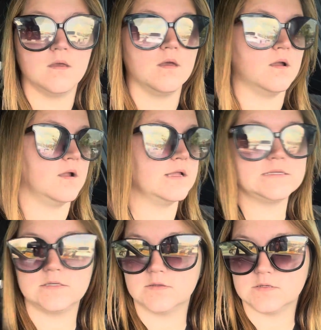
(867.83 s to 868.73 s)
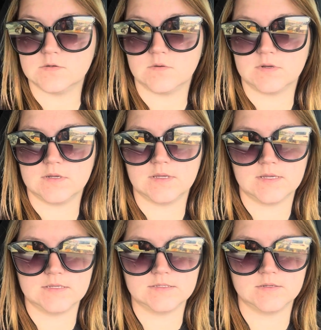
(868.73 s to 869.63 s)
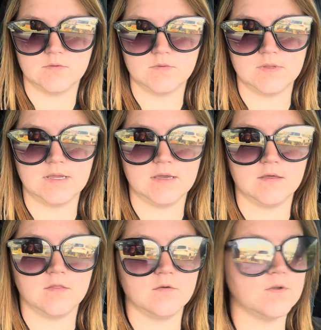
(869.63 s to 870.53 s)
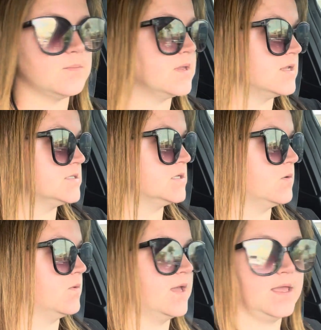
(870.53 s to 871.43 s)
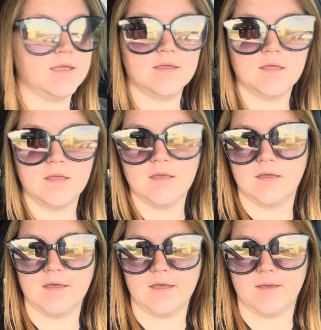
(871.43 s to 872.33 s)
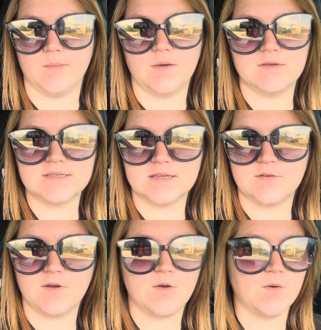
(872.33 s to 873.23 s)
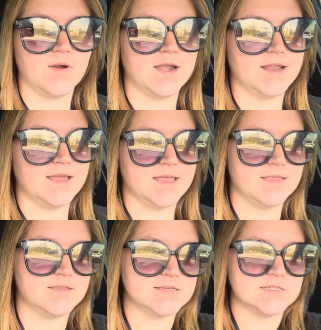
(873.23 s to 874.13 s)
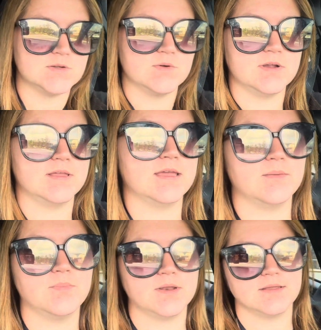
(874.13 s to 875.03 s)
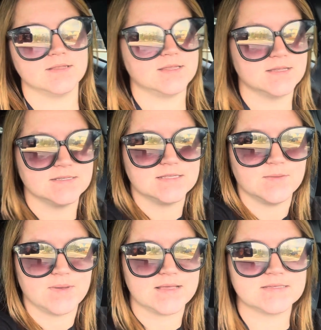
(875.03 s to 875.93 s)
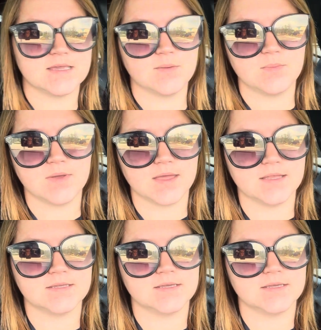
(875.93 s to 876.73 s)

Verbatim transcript: Alright, so this order is only three minutes away. Um, I was going to record in the store, like putting the things in the basket, but